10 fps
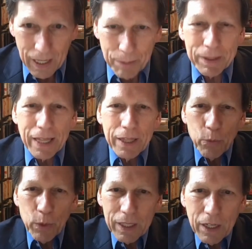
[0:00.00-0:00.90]
But then
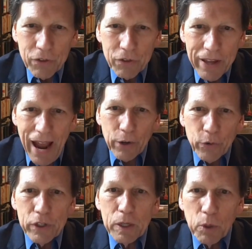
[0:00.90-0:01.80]
they realized the
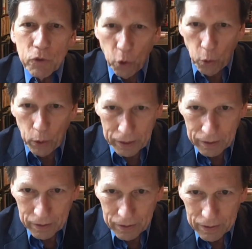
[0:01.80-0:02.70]
acronym was
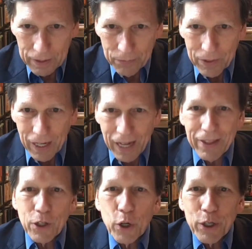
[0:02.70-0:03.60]
OIL, and
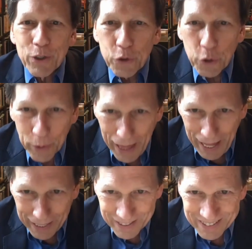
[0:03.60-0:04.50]
they couldn't do
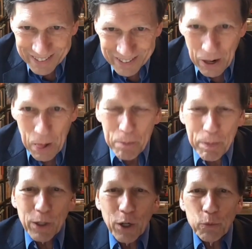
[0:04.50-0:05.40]
that.
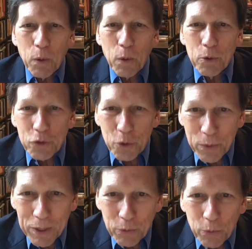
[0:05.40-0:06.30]
Because what was the
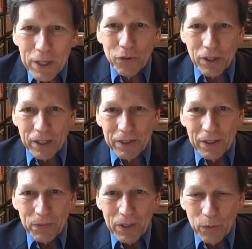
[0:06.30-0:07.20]
real reason?
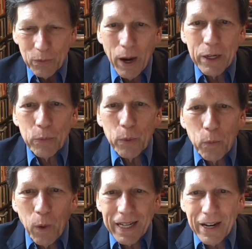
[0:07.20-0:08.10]
Why did we
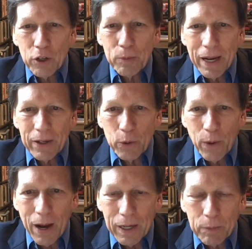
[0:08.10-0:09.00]
care about
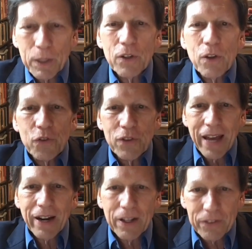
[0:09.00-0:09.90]
Iraq? Because it
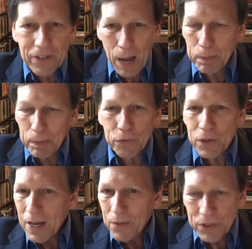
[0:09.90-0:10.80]
sat on top of
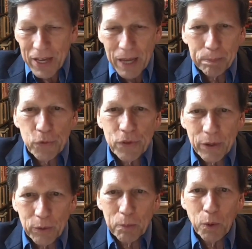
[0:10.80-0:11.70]

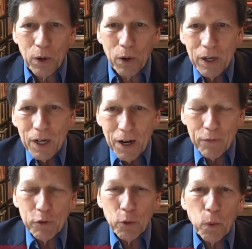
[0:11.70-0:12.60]
10% or more
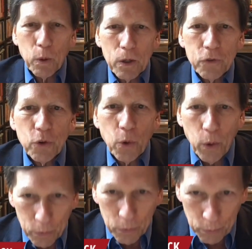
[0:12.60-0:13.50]
of the world's
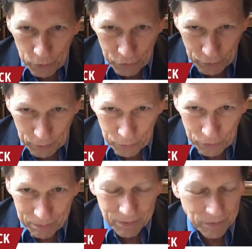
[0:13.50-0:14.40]
oil
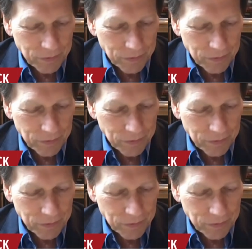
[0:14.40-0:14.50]
reserves.